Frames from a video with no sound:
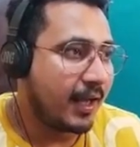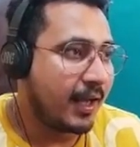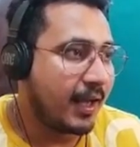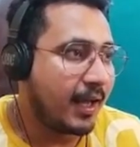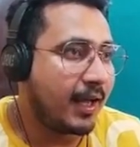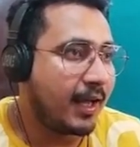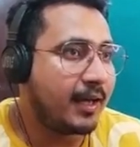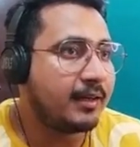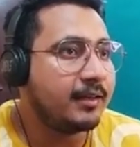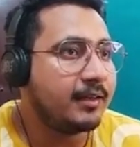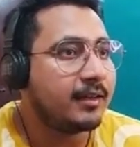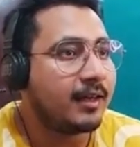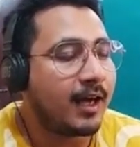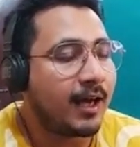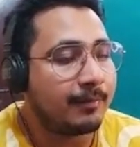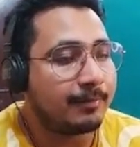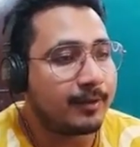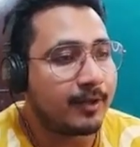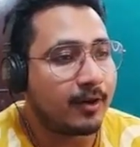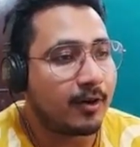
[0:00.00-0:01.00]
And
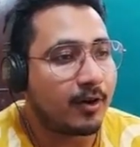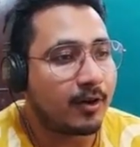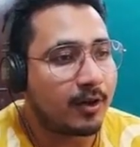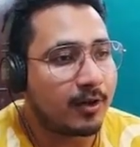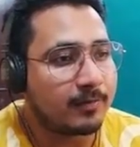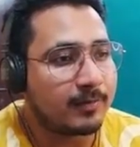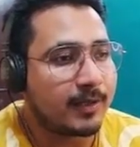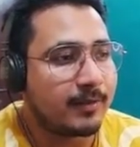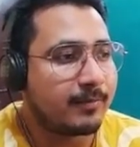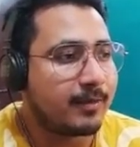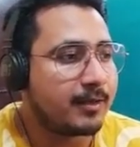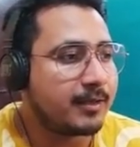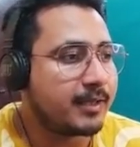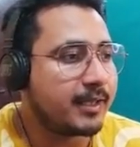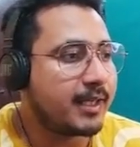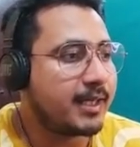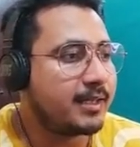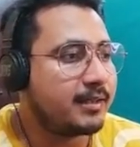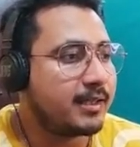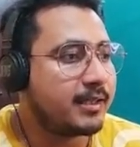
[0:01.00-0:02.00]
after all of them are
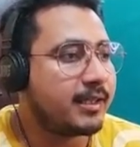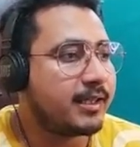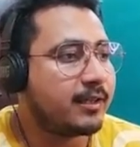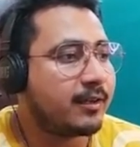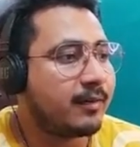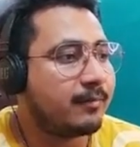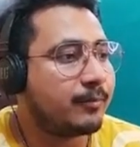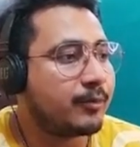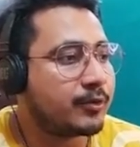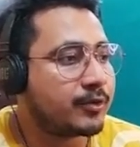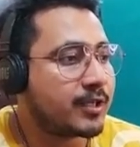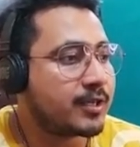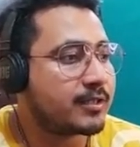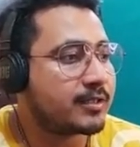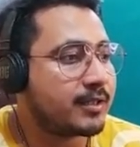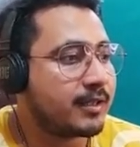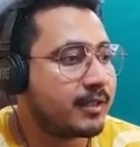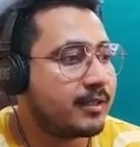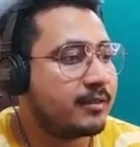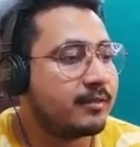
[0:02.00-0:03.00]
dead, the decomposers,
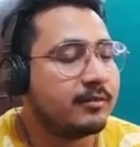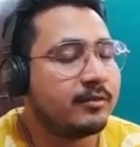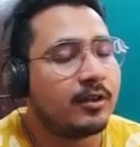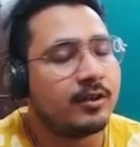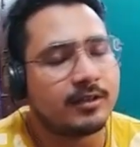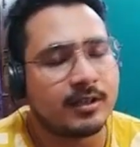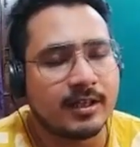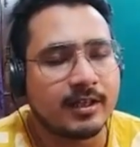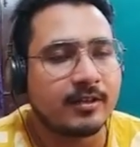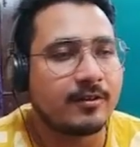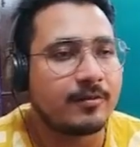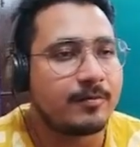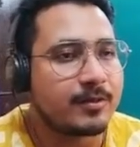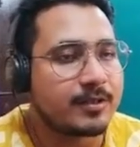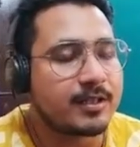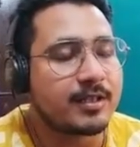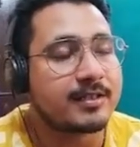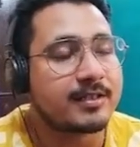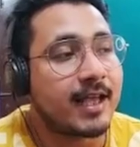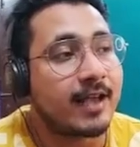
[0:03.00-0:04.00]
not the decomposers,
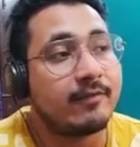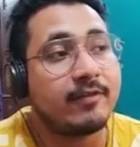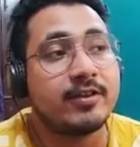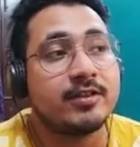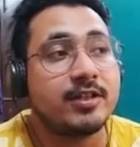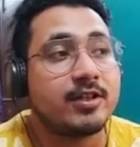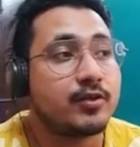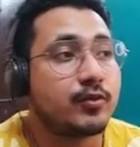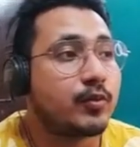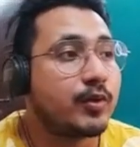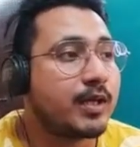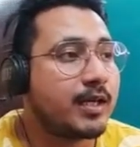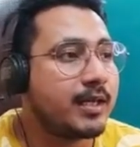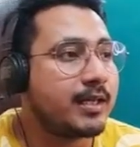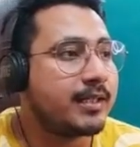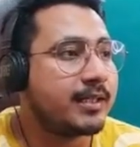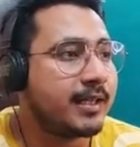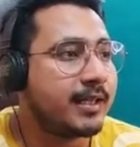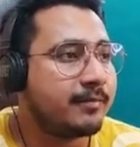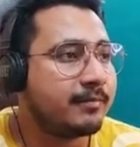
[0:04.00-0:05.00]
scavengers will
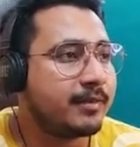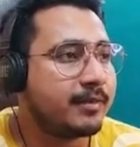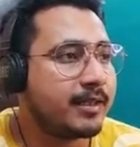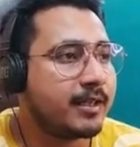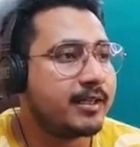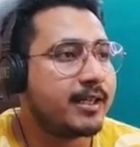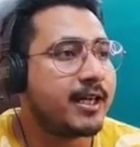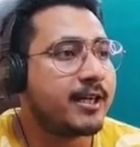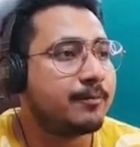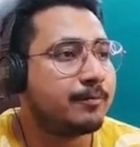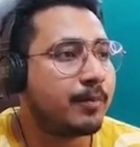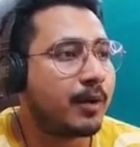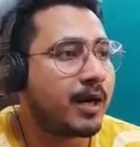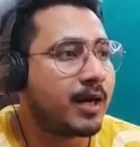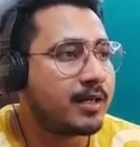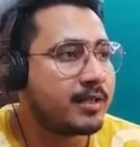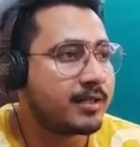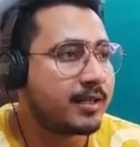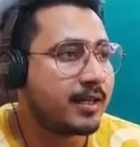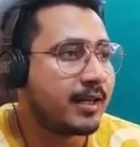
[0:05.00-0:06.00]
eat them, their dead
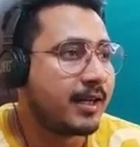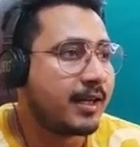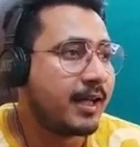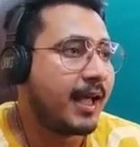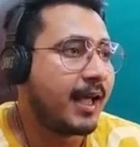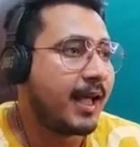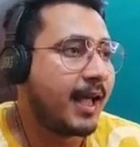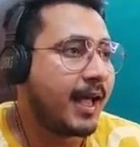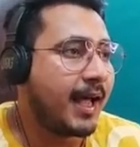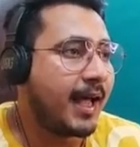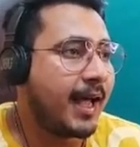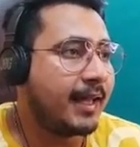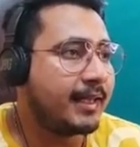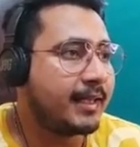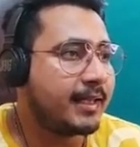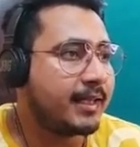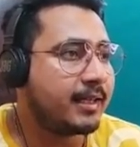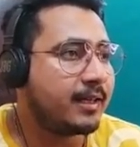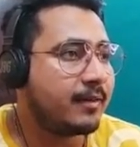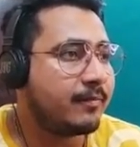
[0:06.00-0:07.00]
parts, and the
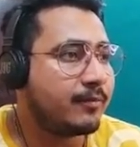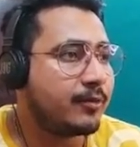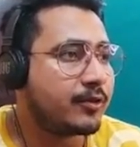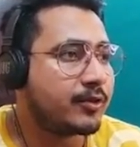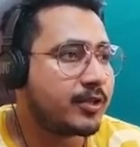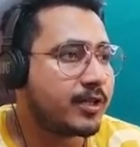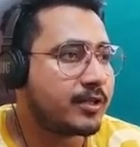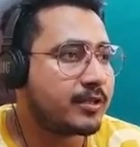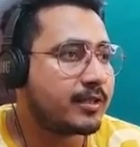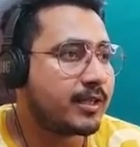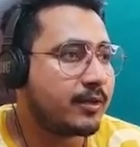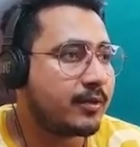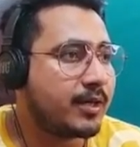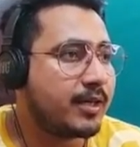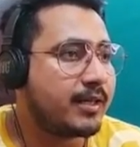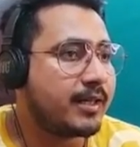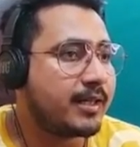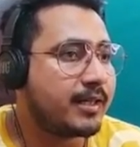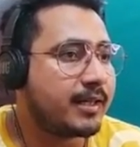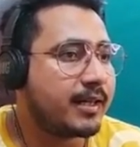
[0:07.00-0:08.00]
decomposers, they will
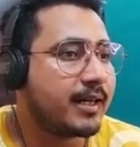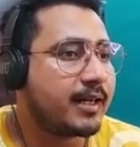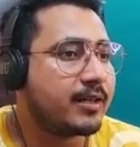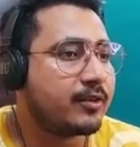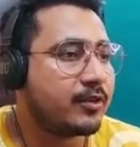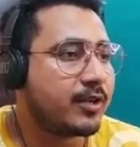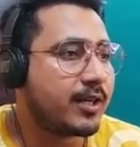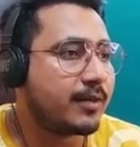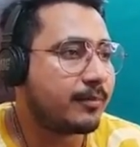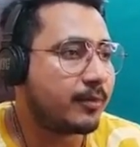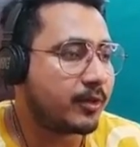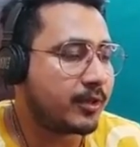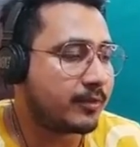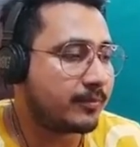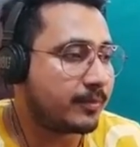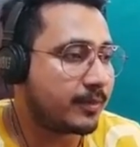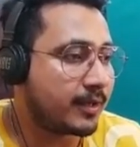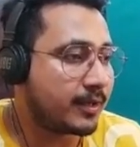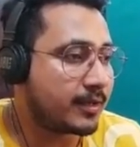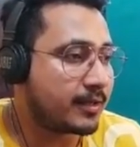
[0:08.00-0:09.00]
degrade their body
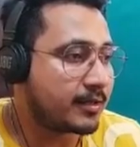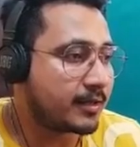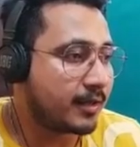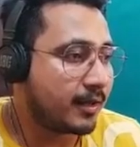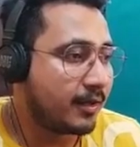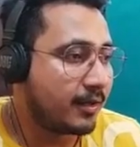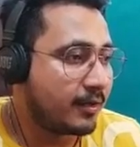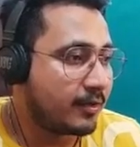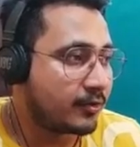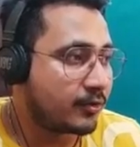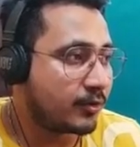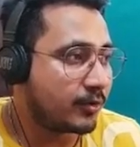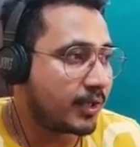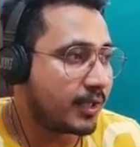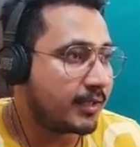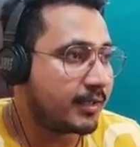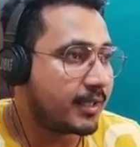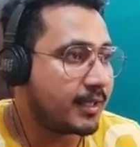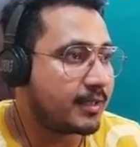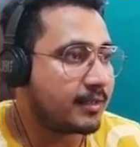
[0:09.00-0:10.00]
parts. So
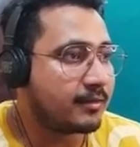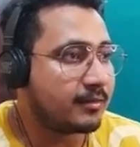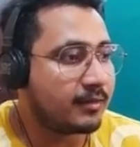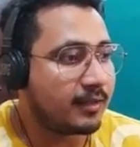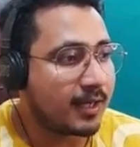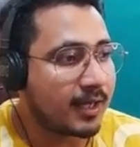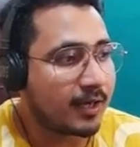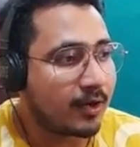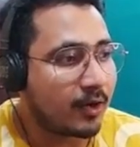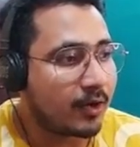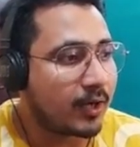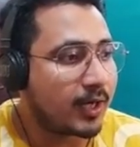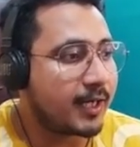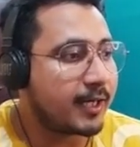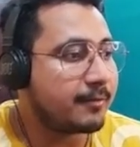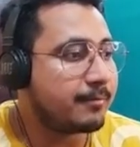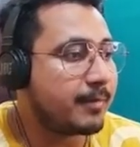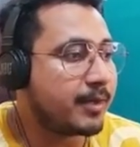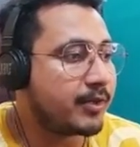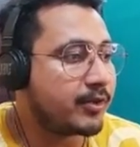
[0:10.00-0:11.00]
that the
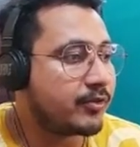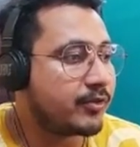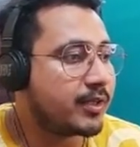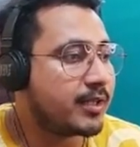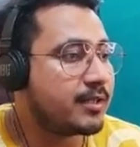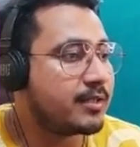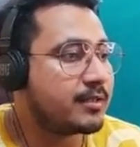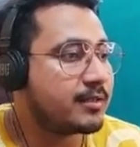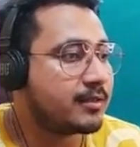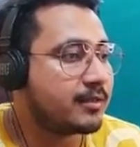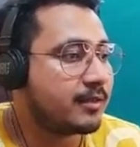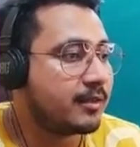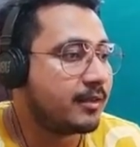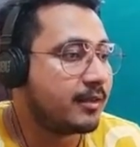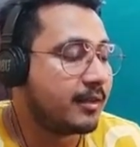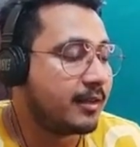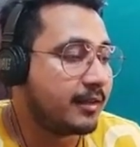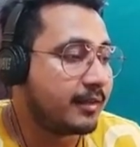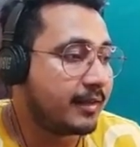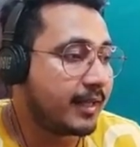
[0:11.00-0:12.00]
organic materials,
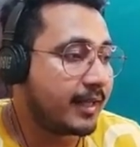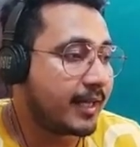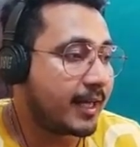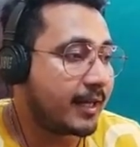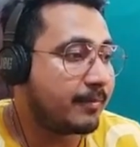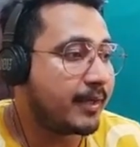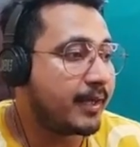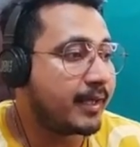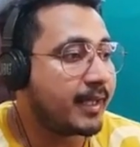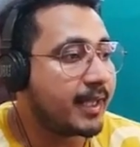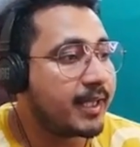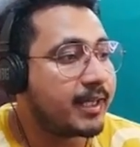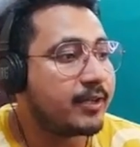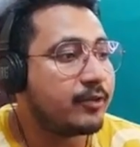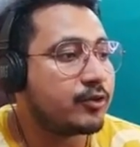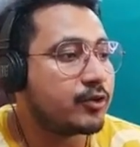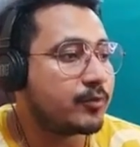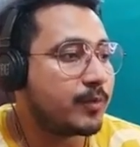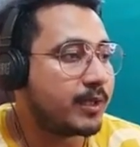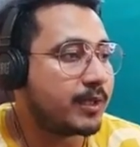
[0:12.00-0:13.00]
they can be again
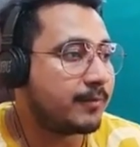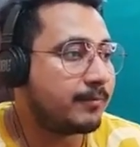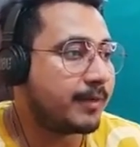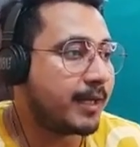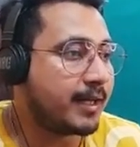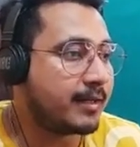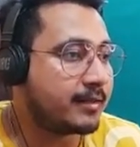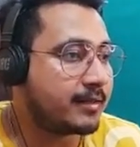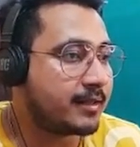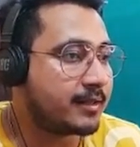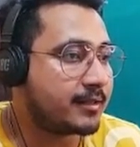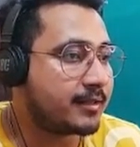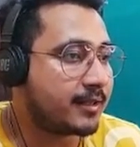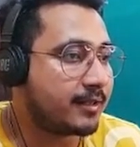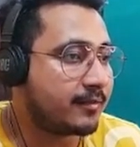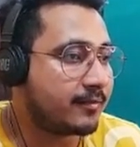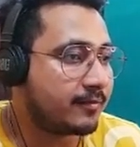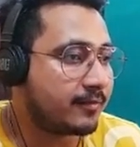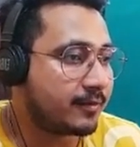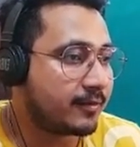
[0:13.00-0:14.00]
used by the plants
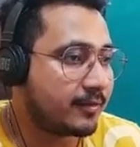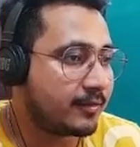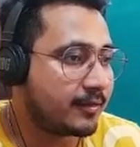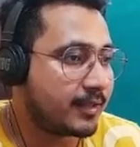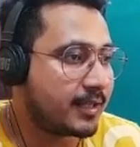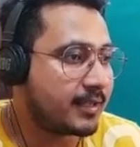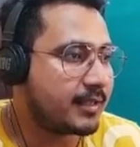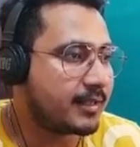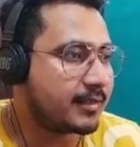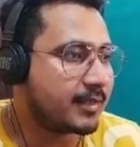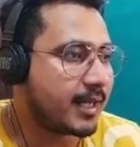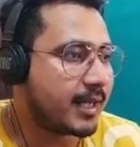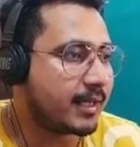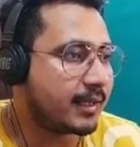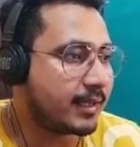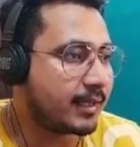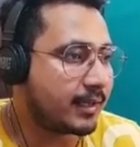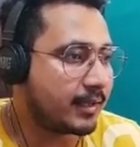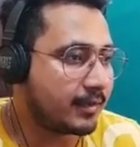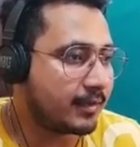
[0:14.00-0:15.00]
itself. That's a
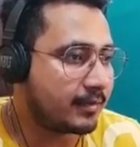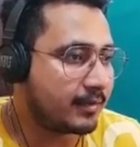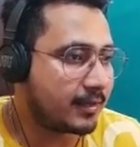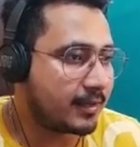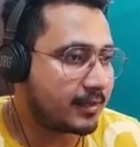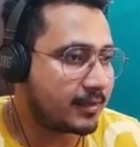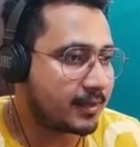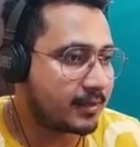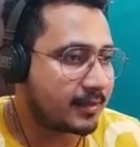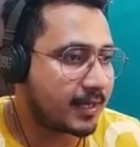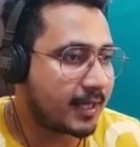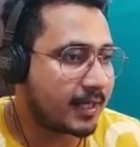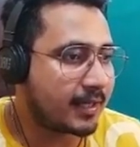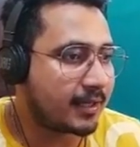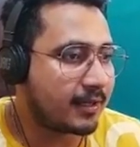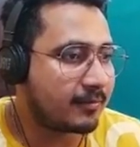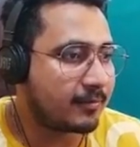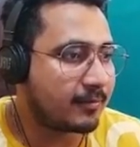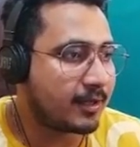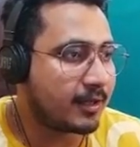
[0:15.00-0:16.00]
cycle. That is the cycle
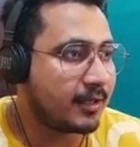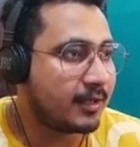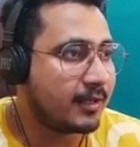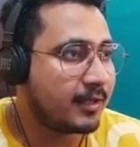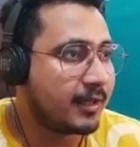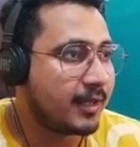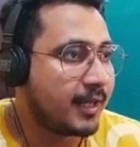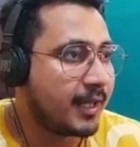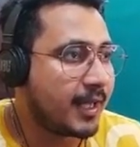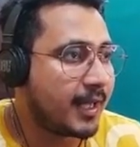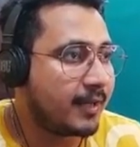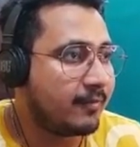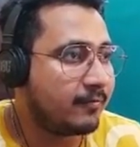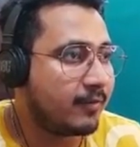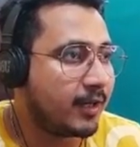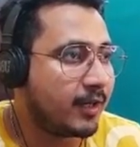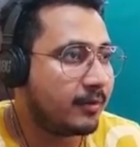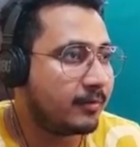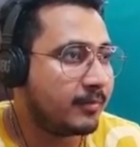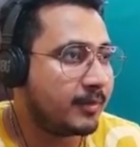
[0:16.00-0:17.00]
of the
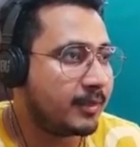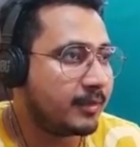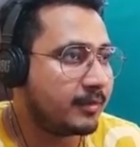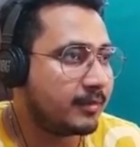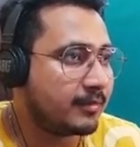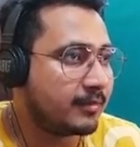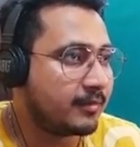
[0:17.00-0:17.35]
environment.